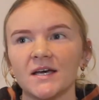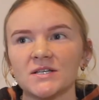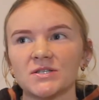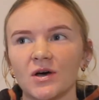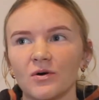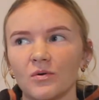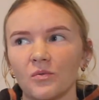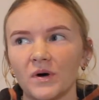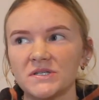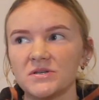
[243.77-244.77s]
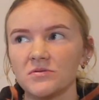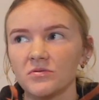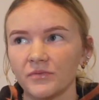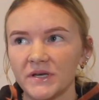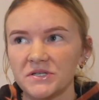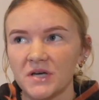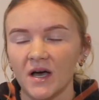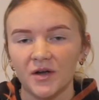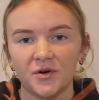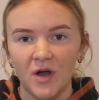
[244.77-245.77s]
So once you reach
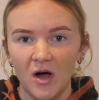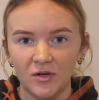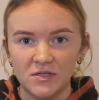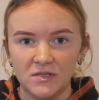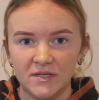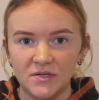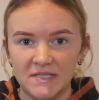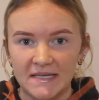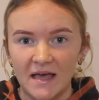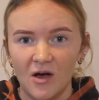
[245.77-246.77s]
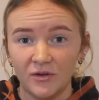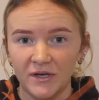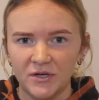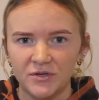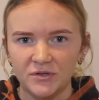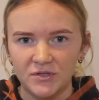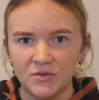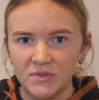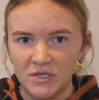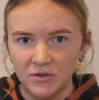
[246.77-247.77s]
$100 and you see that on like your
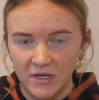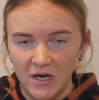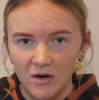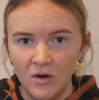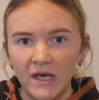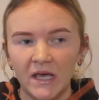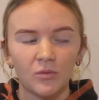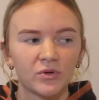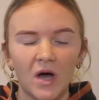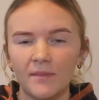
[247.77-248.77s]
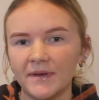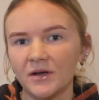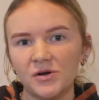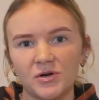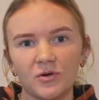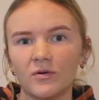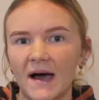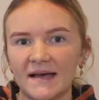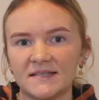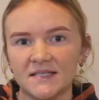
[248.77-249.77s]
YouTube Studio, it will not be on your Google
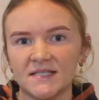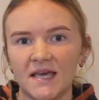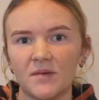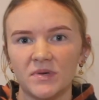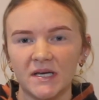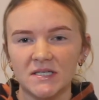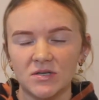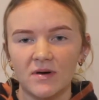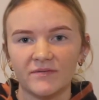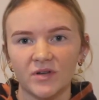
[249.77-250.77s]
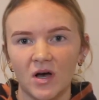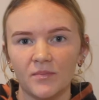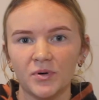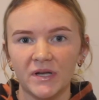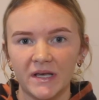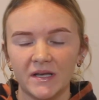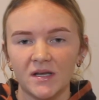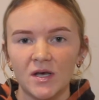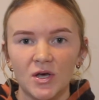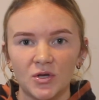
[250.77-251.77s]
AdSense yet, because you have not put in
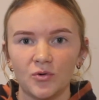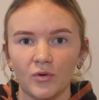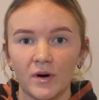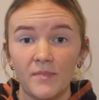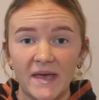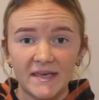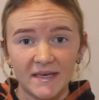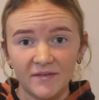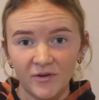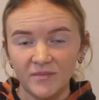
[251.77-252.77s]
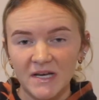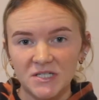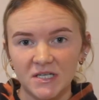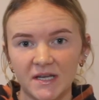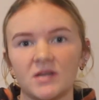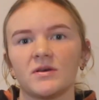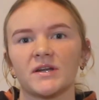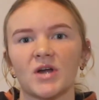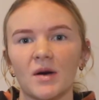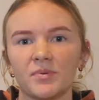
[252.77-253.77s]
your banking information, and you
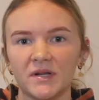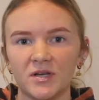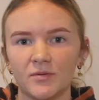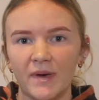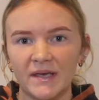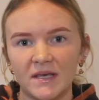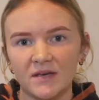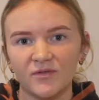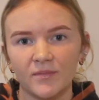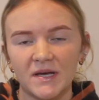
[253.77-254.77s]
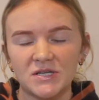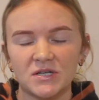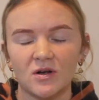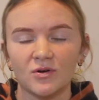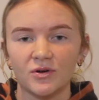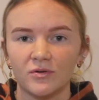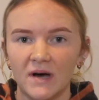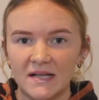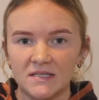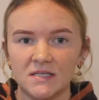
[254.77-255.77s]
cannot put in your banking information on Google
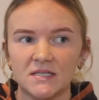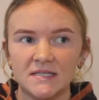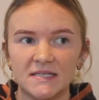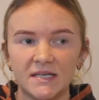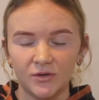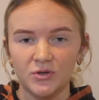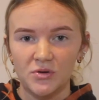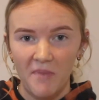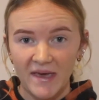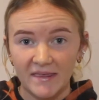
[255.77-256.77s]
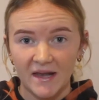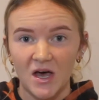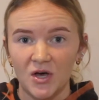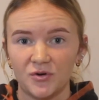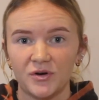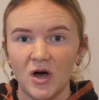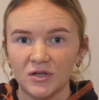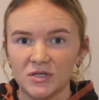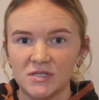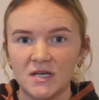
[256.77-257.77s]
AdSense until you make that
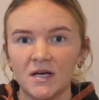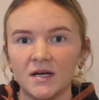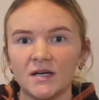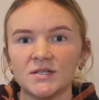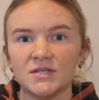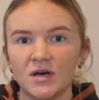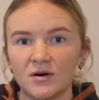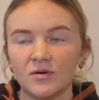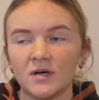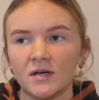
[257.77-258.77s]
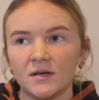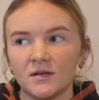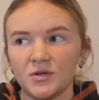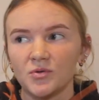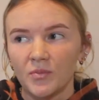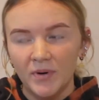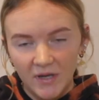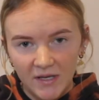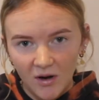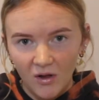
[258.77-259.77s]
$100. So you will put
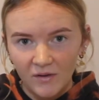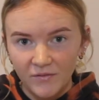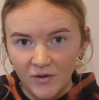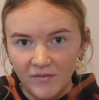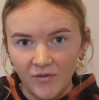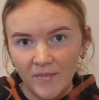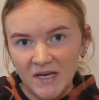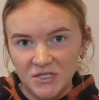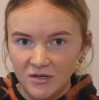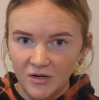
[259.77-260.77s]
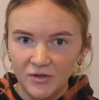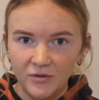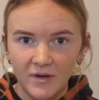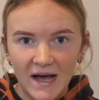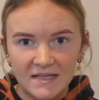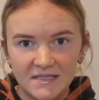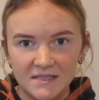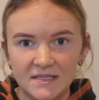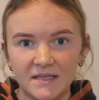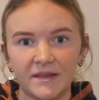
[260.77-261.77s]
in all of your information on Google
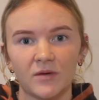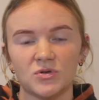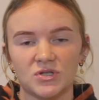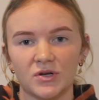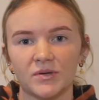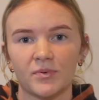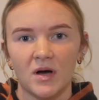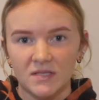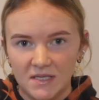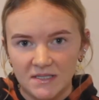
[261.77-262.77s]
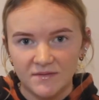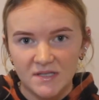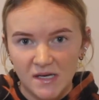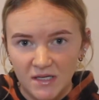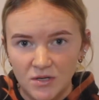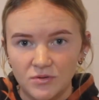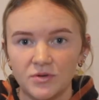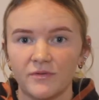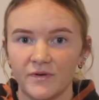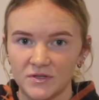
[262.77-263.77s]
AdSense, and then they will start the process of sending you
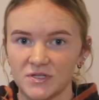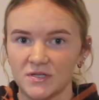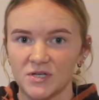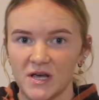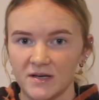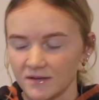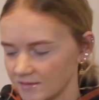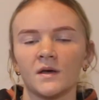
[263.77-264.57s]
your first check.